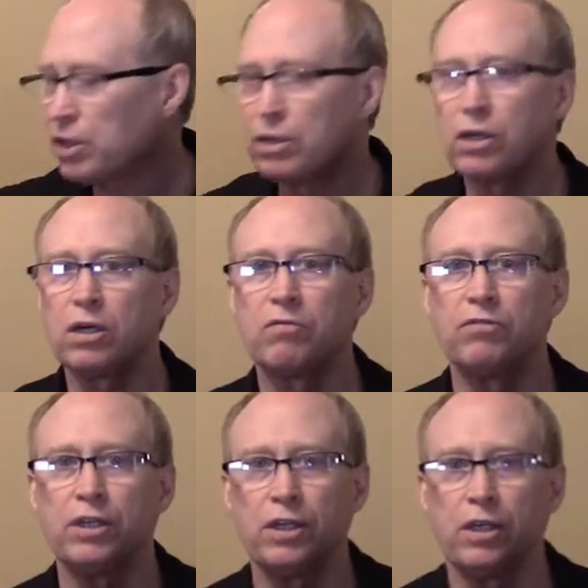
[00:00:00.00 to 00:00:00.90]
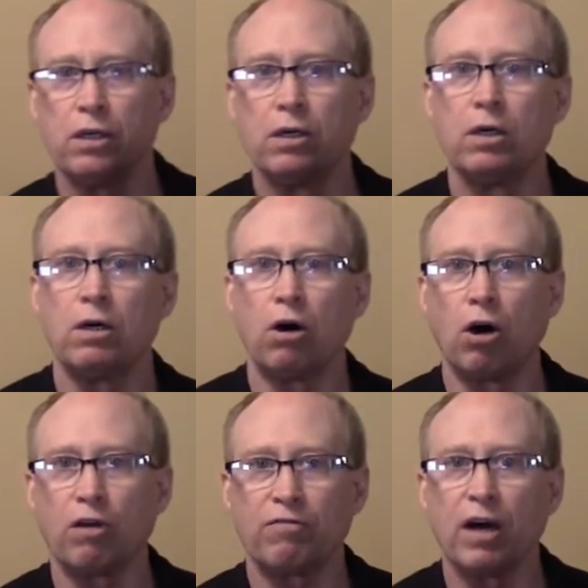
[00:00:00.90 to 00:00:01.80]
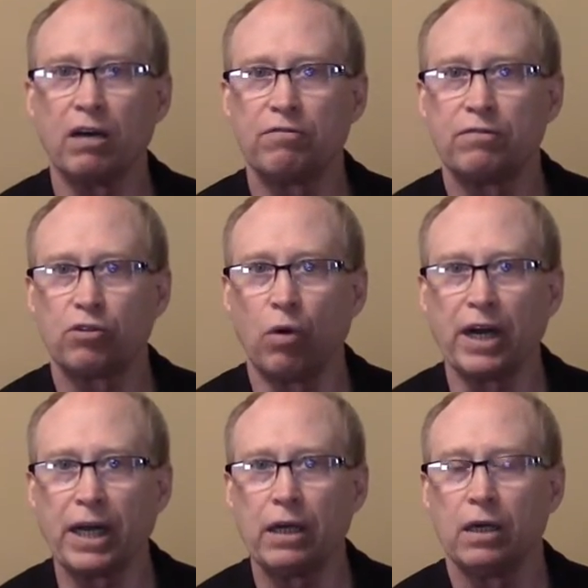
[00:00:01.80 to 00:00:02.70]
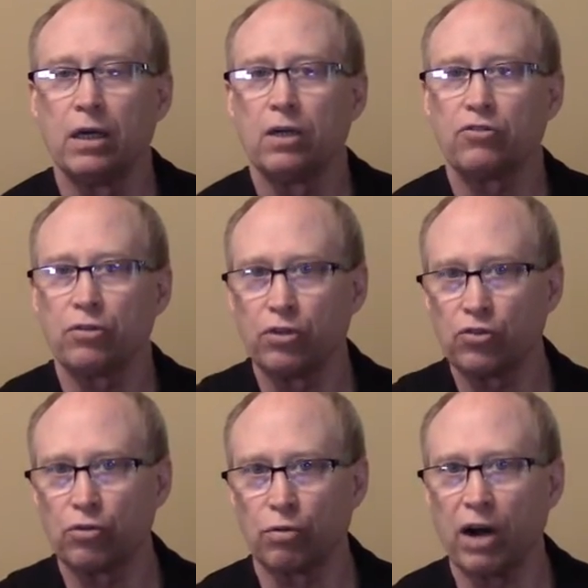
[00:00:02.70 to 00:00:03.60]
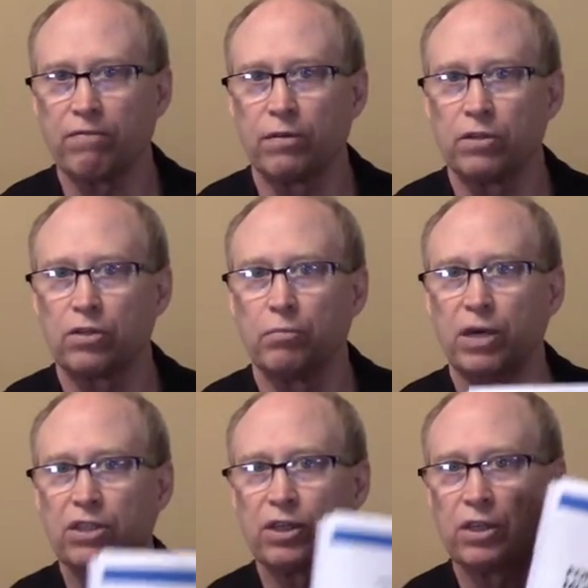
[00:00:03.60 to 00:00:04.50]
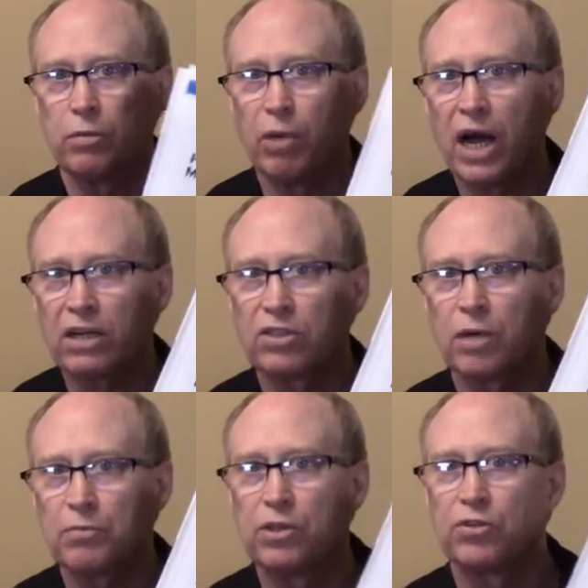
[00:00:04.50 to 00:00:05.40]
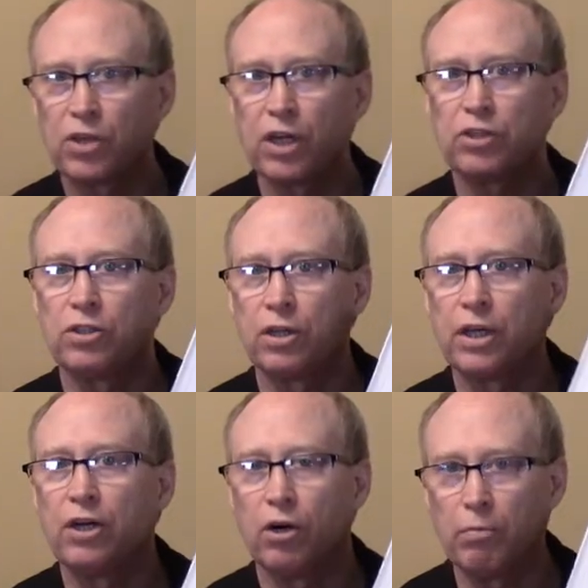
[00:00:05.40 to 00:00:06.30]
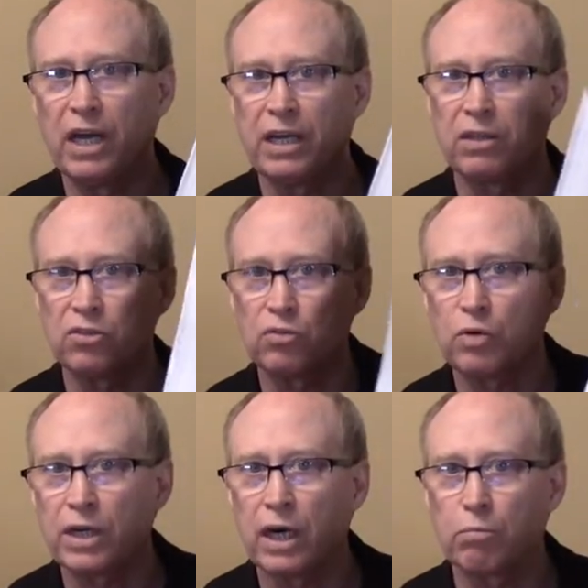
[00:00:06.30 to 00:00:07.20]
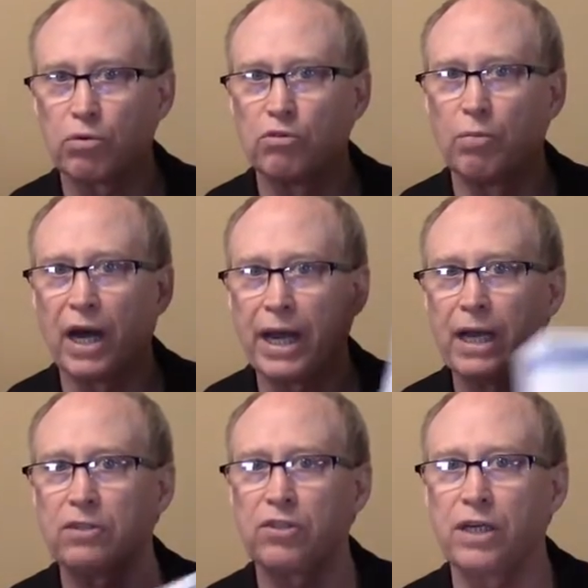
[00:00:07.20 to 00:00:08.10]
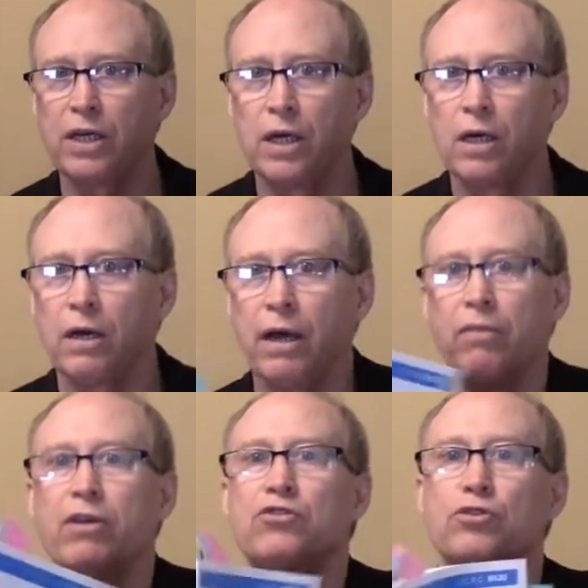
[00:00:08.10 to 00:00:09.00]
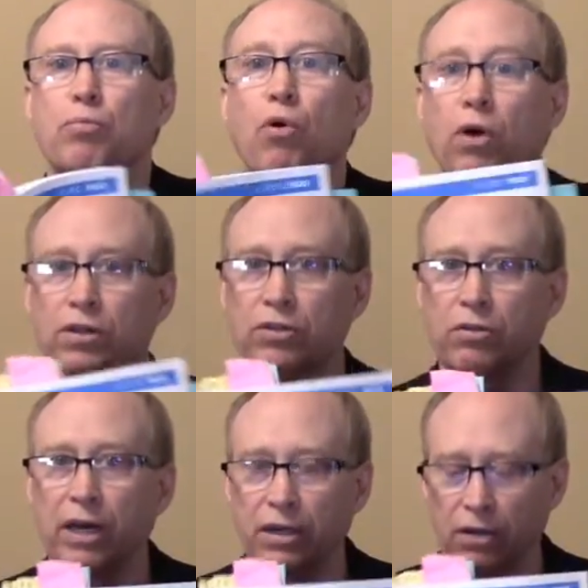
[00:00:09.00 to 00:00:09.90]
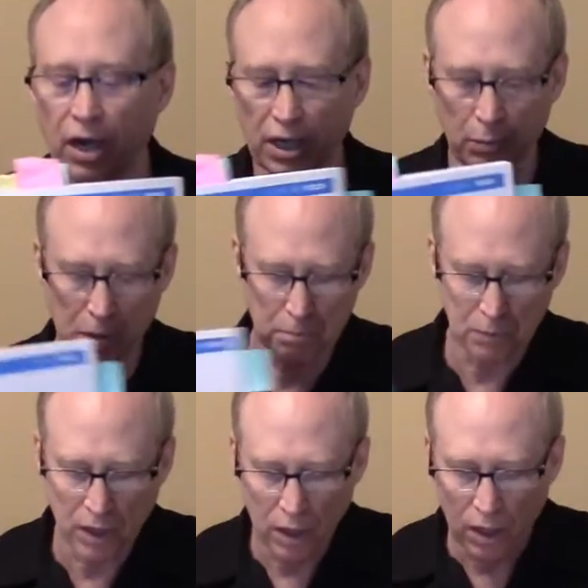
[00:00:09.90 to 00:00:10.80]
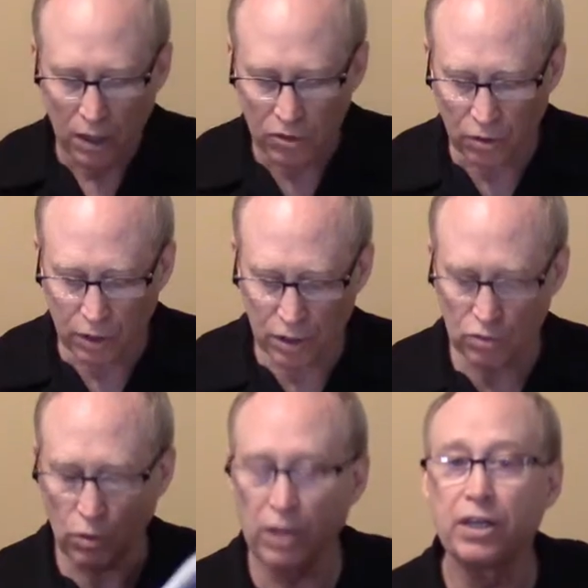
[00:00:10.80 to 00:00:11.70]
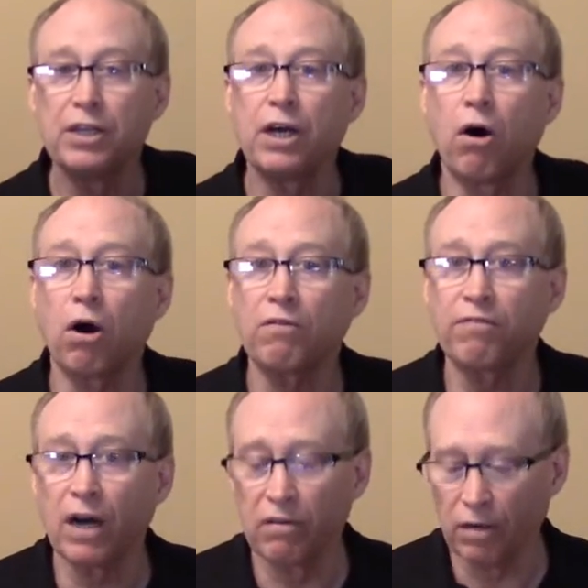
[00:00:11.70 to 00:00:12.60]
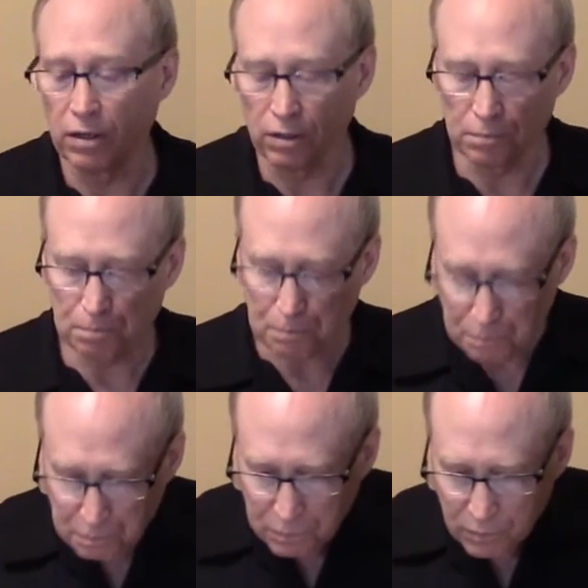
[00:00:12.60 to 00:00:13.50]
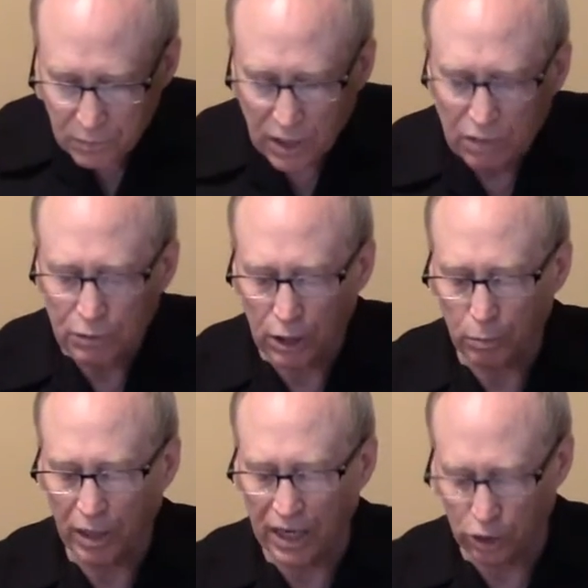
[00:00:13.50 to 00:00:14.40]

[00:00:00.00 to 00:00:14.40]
of the R520. So this is the reference that basically backs up the discussion that they don't make. This is what got approved by ANSI, and this supports that document. So in this one, in the R500, if we go to page